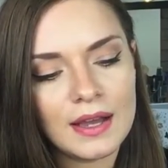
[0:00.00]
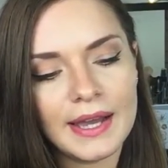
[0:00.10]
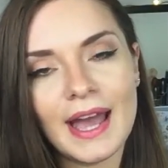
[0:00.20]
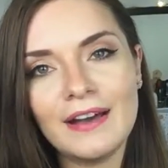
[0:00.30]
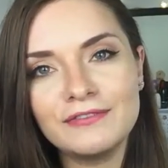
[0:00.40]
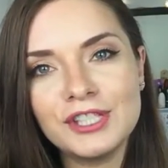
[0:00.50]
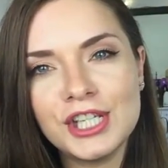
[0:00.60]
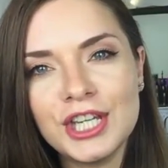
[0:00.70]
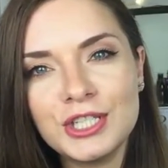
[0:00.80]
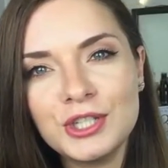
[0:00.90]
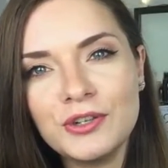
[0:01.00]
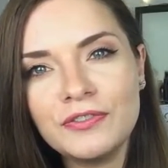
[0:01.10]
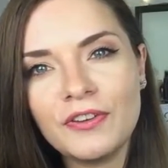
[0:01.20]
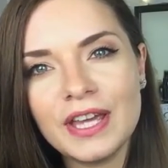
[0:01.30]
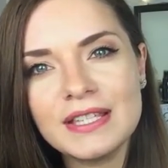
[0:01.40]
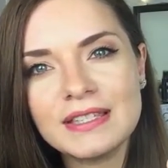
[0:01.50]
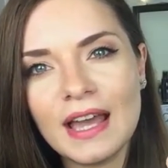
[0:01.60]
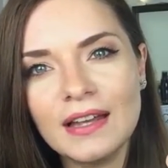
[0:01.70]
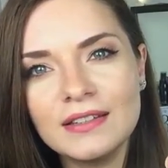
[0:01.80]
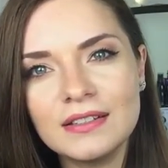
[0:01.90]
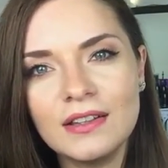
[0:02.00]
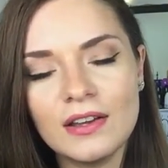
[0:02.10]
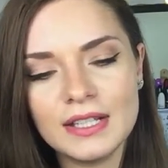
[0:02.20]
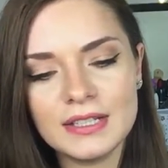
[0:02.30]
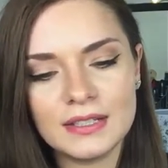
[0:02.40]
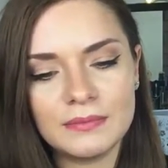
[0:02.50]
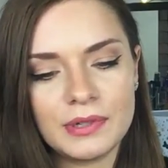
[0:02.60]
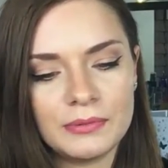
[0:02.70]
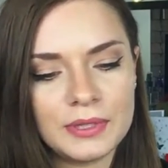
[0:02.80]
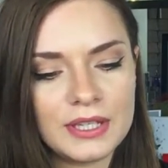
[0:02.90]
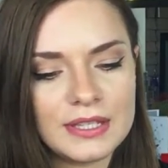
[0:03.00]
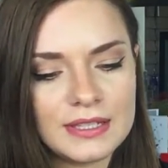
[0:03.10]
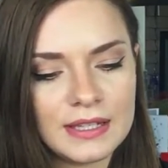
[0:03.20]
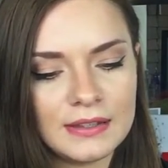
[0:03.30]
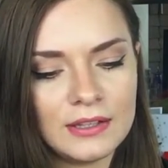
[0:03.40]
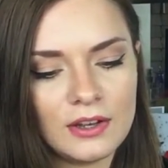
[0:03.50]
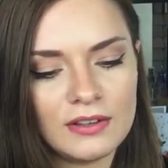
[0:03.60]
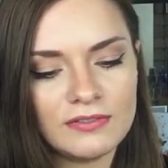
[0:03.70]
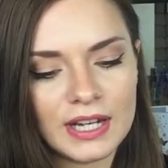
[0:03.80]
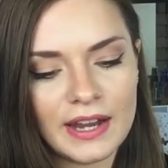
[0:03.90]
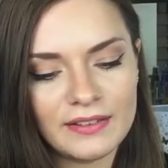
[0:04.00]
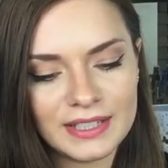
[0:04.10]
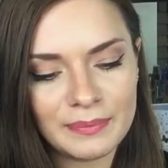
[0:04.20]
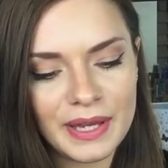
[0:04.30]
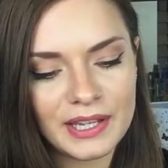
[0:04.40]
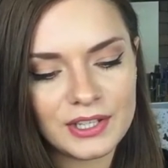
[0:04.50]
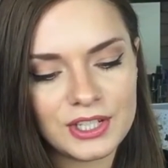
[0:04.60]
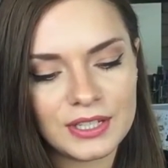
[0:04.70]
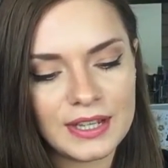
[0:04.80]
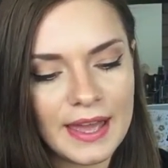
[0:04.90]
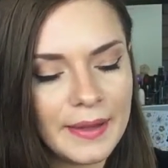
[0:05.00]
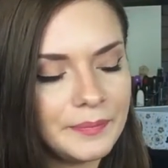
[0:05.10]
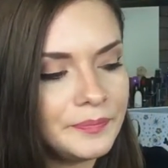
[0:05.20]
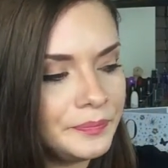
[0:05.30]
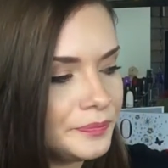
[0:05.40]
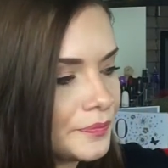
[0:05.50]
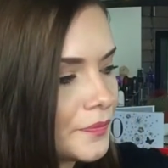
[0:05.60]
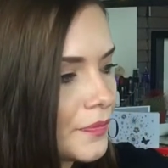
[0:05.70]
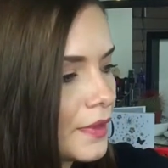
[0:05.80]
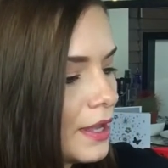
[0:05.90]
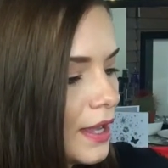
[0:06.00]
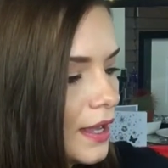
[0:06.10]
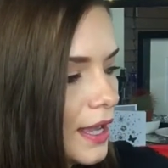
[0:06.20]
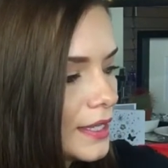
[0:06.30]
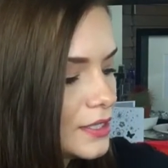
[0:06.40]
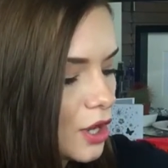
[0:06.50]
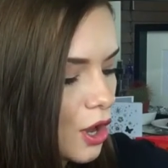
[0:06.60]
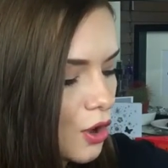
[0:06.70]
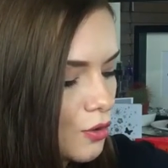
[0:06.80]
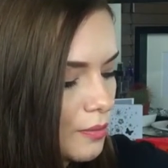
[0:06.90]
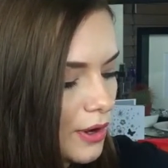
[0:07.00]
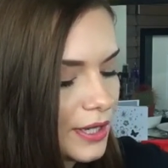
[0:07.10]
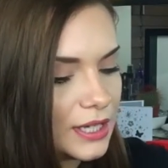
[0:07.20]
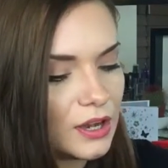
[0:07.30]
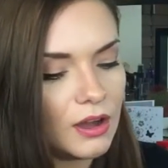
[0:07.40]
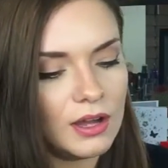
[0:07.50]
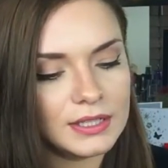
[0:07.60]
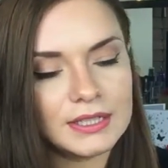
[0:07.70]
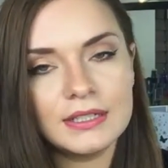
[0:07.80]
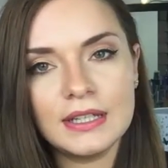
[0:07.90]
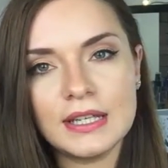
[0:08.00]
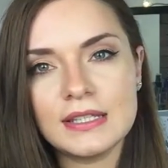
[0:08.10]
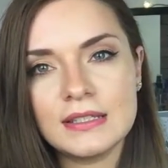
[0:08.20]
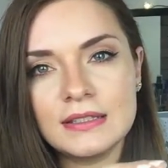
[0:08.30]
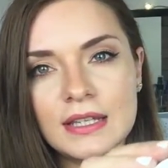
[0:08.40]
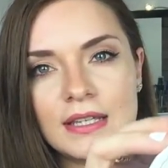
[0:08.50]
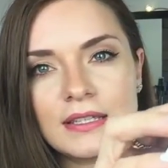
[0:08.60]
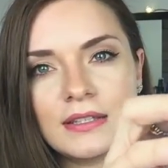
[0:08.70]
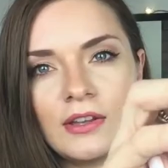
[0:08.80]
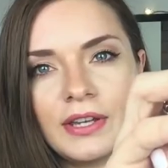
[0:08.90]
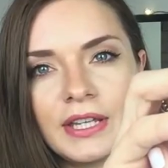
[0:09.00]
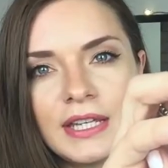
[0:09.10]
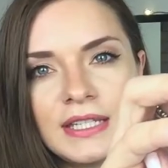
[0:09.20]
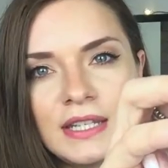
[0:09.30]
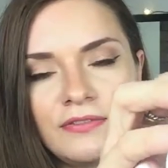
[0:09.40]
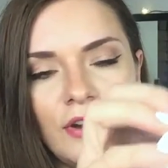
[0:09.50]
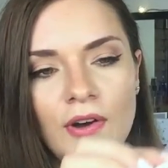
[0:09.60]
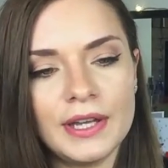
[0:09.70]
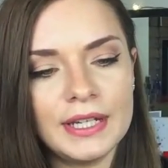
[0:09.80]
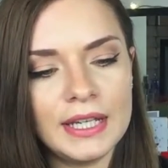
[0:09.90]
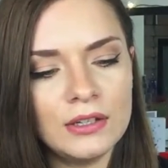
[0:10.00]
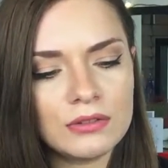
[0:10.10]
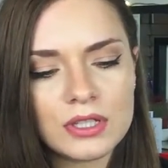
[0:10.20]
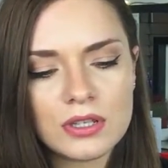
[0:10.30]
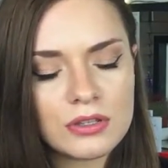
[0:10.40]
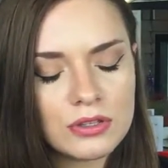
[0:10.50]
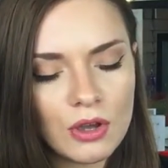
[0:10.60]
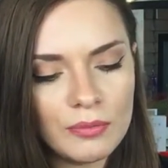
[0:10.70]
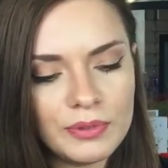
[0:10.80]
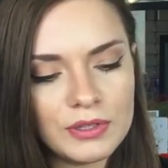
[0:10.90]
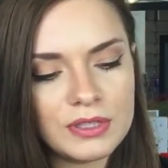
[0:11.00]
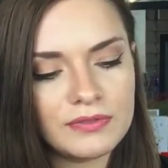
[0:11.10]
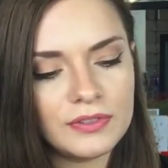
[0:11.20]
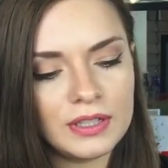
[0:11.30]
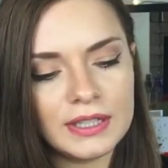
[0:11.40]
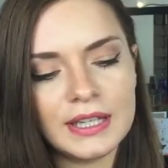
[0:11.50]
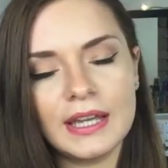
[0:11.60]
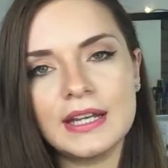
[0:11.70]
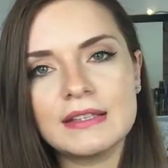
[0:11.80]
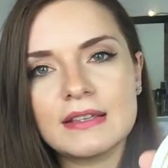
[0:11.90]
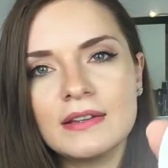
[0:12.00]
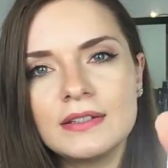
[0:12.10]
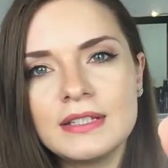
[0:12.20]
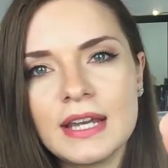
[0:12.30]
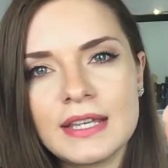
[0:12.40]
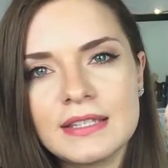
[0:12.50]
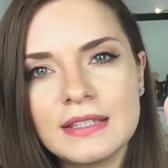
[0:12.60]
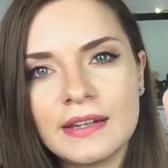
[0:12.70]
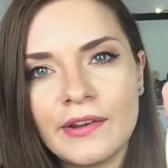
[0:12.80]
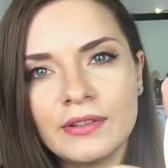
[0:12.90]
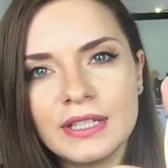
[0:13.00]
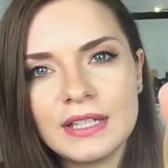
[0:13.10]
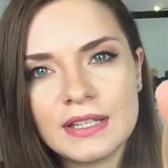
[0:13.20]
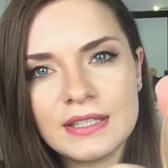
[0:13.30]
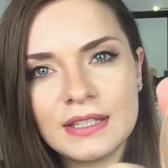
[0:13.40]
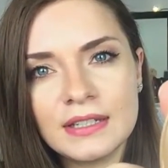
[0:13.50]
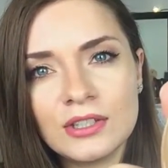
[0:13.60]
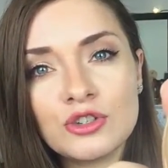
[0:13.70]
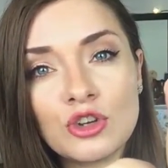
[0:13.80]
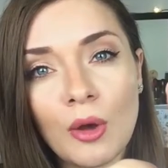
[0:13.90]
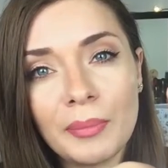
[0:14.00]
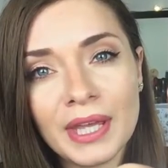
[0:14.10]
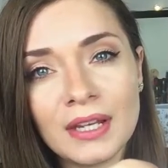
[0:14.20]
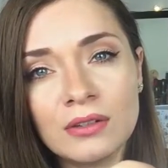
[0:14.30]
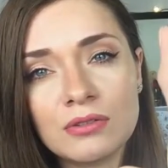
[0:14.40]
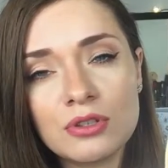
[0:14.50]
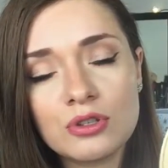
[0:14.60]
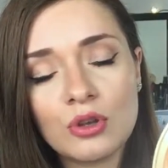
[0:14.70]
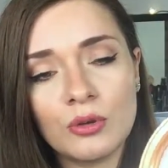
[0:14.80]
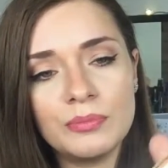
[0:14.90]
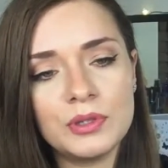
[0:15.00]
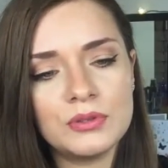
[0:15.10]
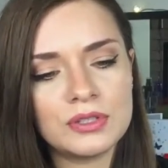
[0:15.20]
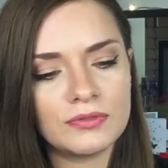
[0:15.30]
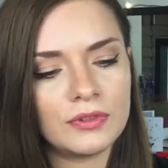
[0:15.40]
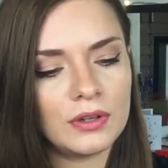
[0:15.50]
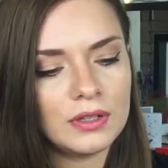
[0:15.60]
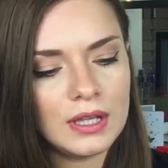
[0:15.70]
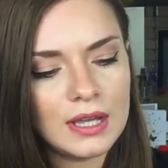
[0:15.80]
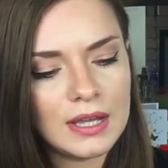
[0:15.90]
I have the Too Faced Candlelight, and probably you can see a lot of glare in the packaging there. And oh my god, isn't this like divine? It looks so beautiful. Again, it's untested. I only tested it in the shop and it looks so beautiful.